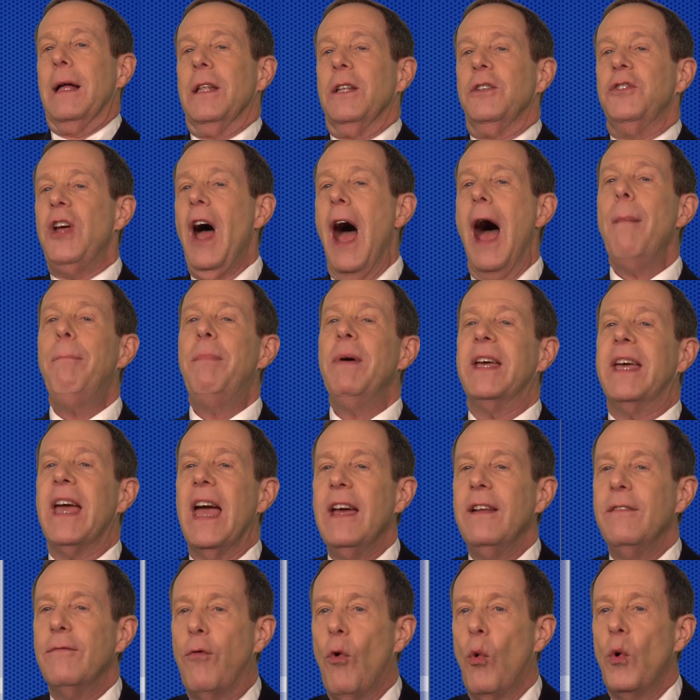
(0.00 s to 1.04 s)
Topic
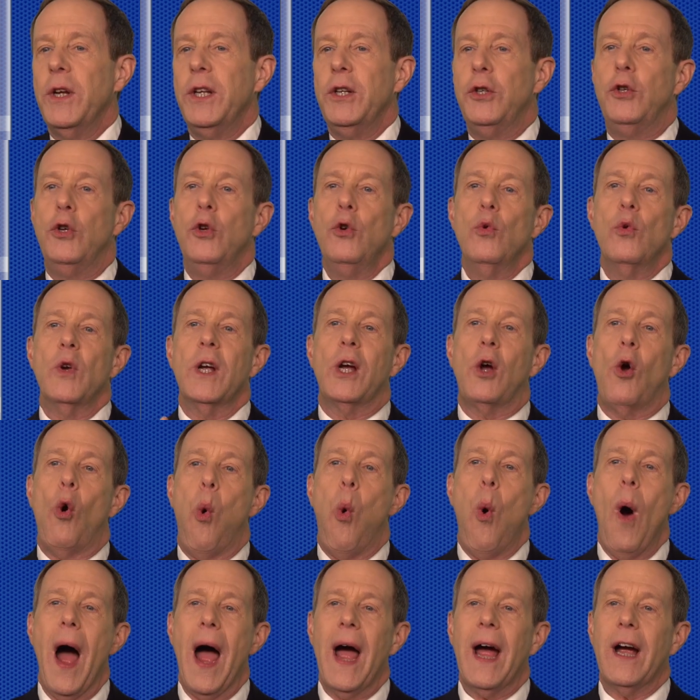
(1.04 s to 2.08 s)
842
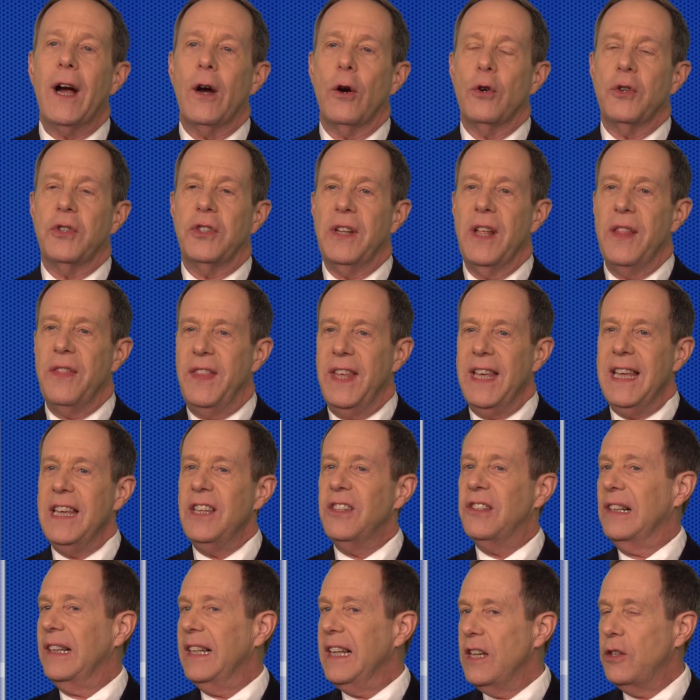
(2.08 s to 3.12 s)
requires
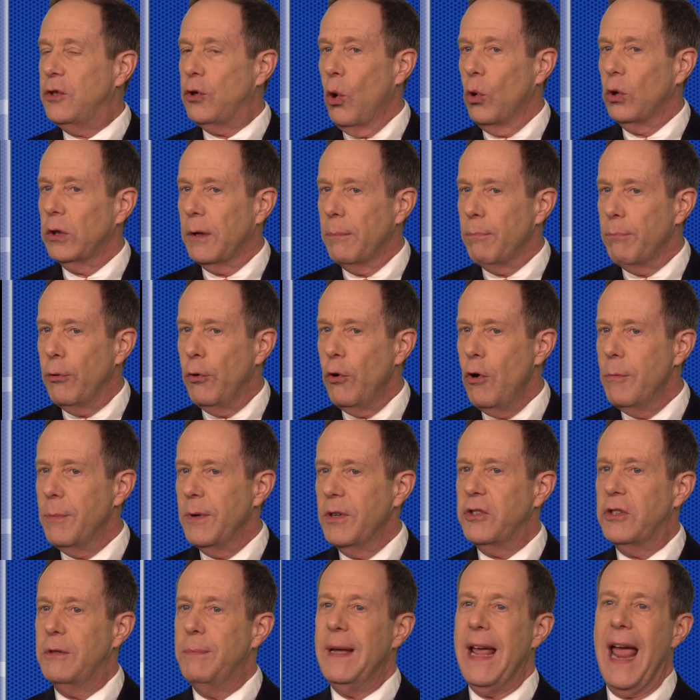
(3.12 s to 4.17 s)
these leasehold
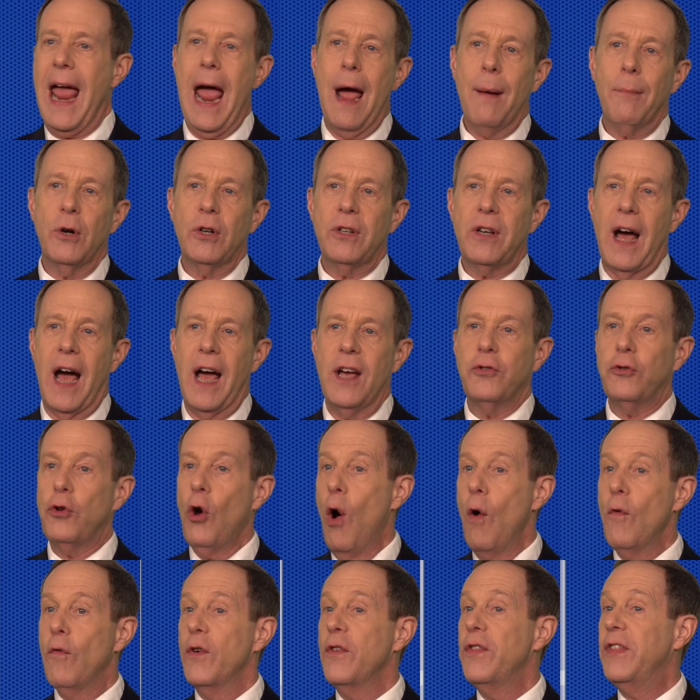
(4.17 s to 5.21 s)
improvements to be amortized
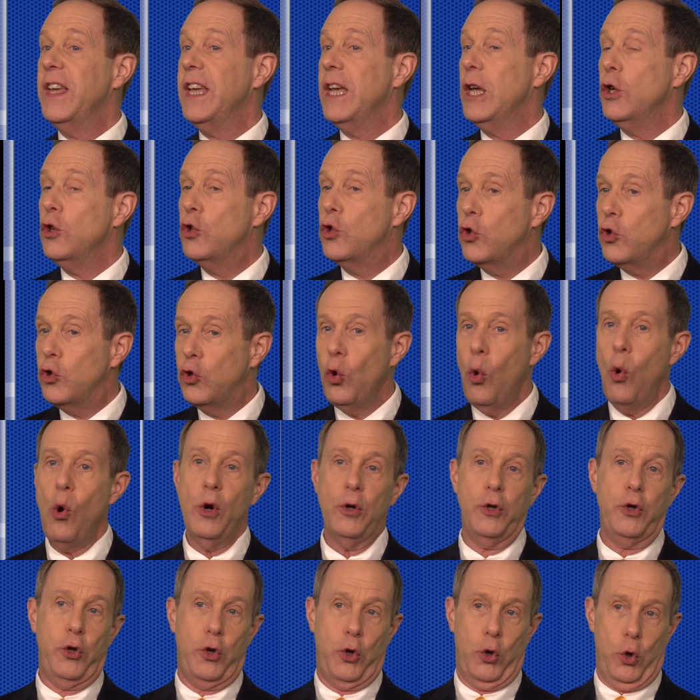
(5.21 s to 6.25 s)
over the
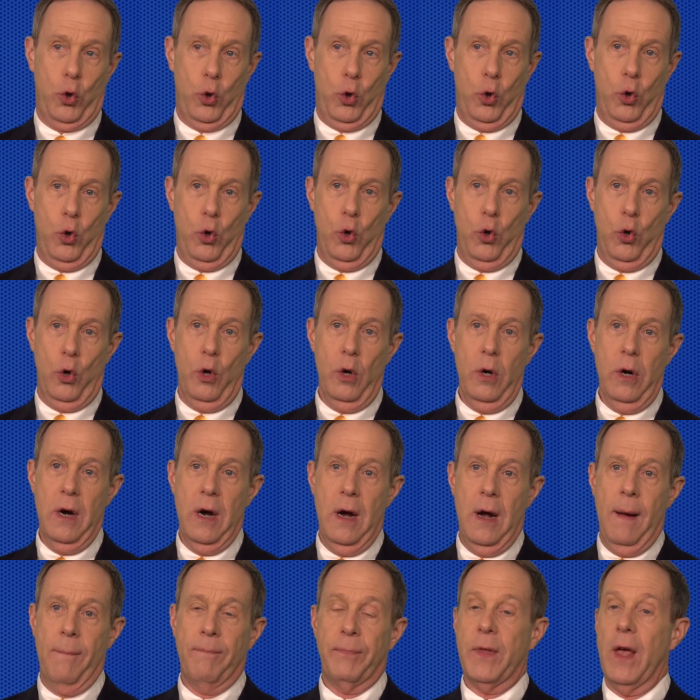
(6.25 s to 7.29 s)
shorter
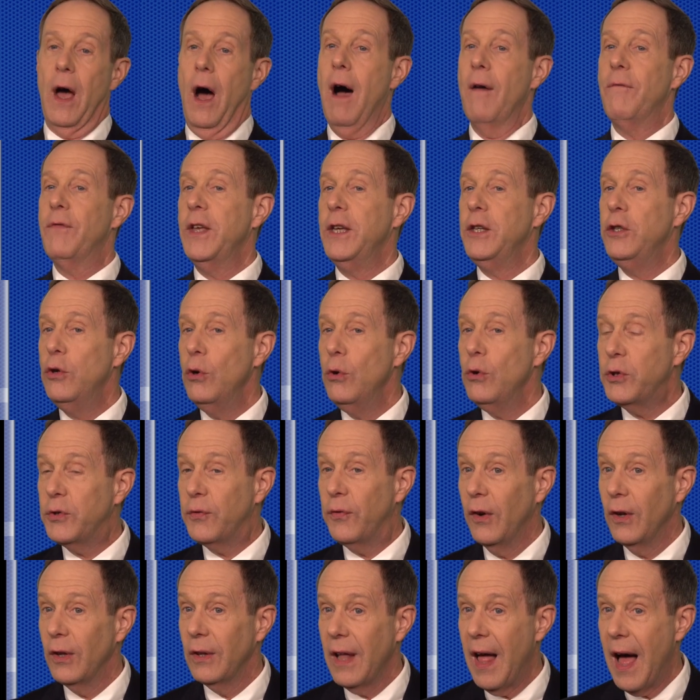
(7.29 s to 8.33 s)
of the
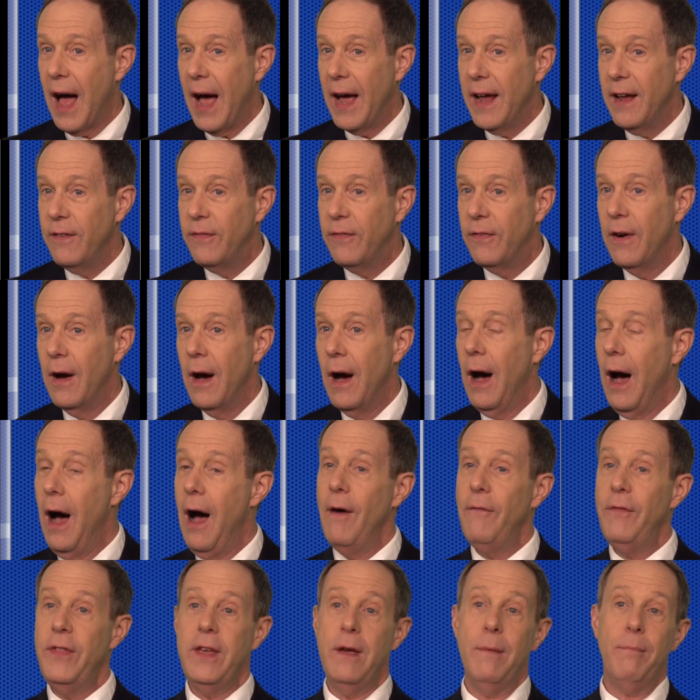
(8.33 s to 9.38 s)
useful life
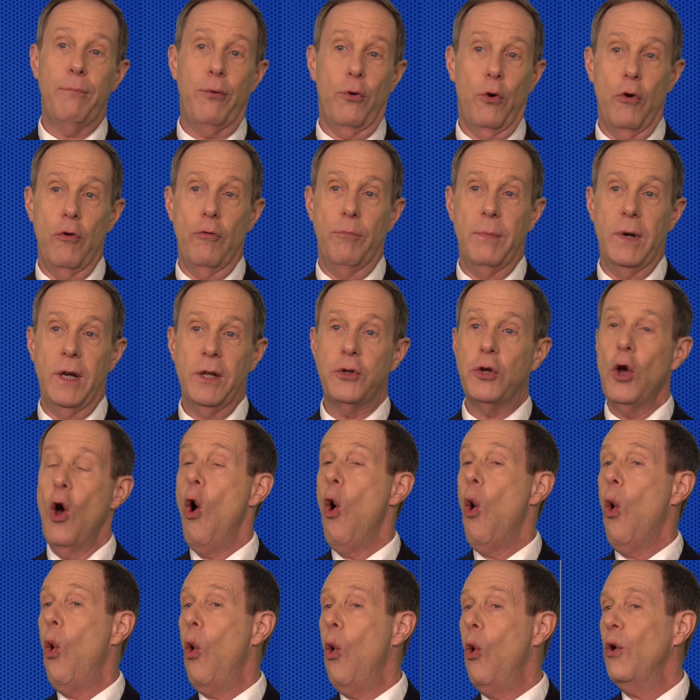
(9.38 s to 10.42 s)
of the improvements
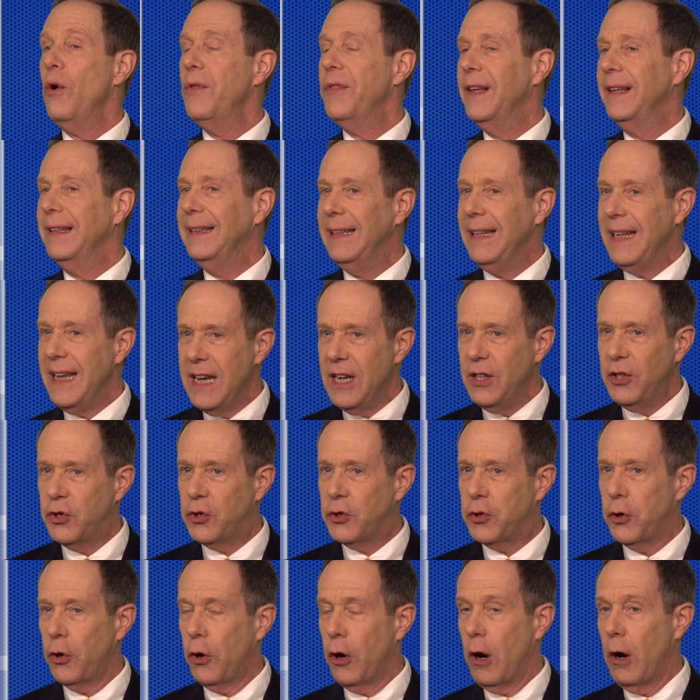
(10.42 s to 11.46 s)
or the lease
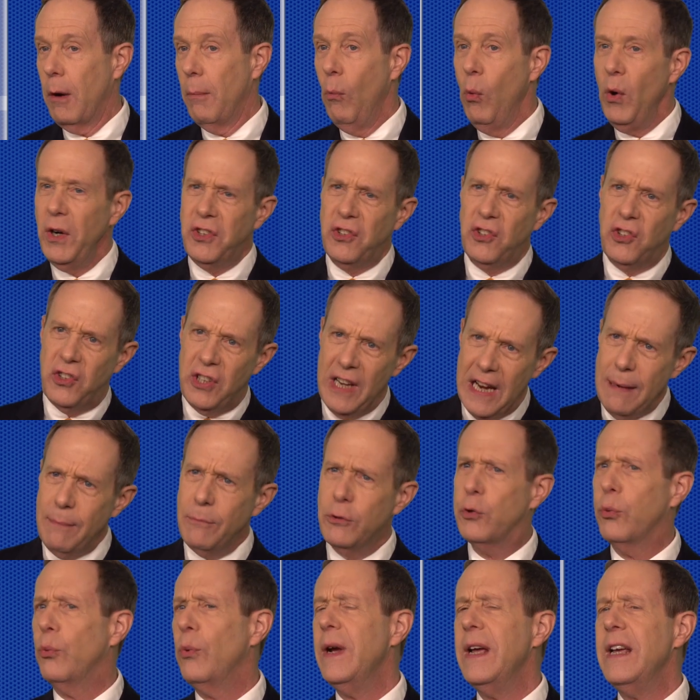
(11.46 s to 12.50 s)
term, which
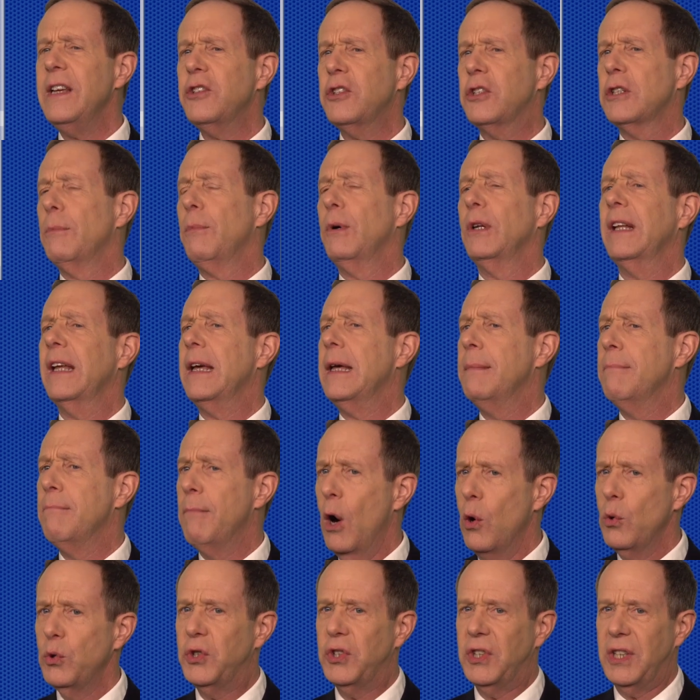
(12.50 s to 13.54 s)
seems reasonable in
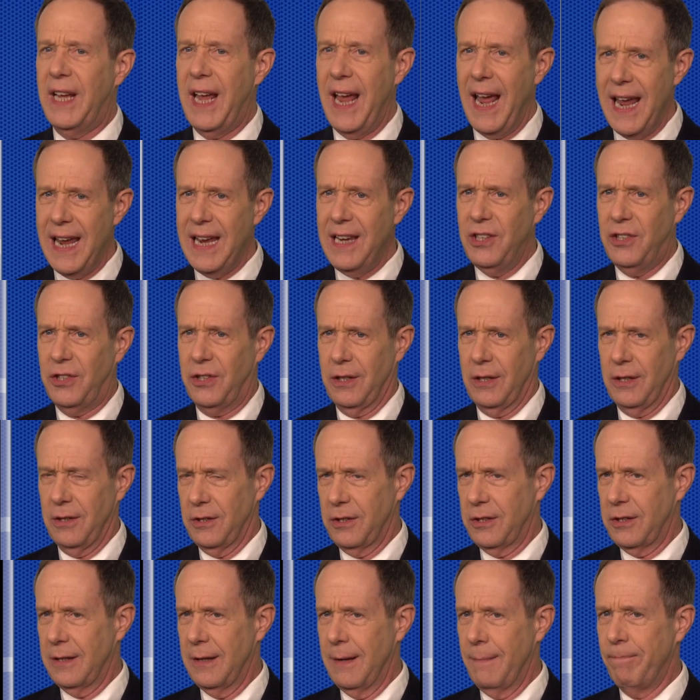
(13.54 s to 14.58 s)
most
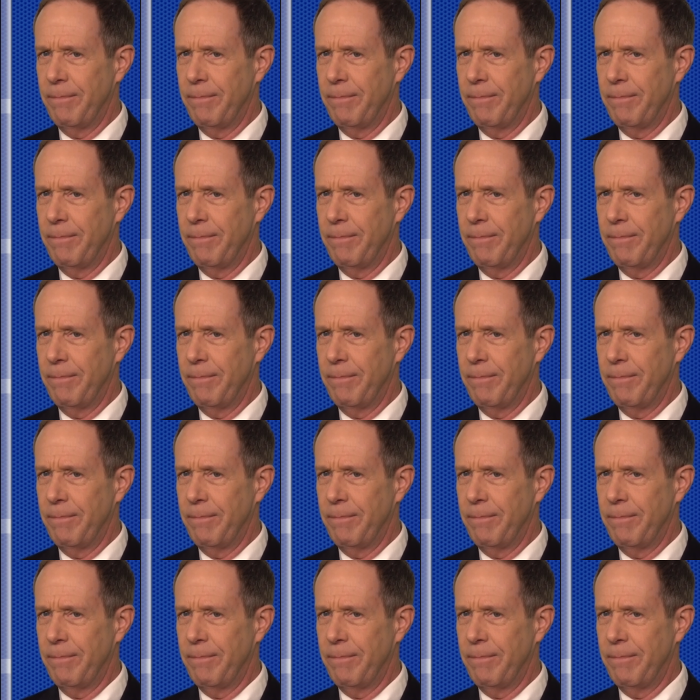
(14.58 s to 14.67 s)
cases.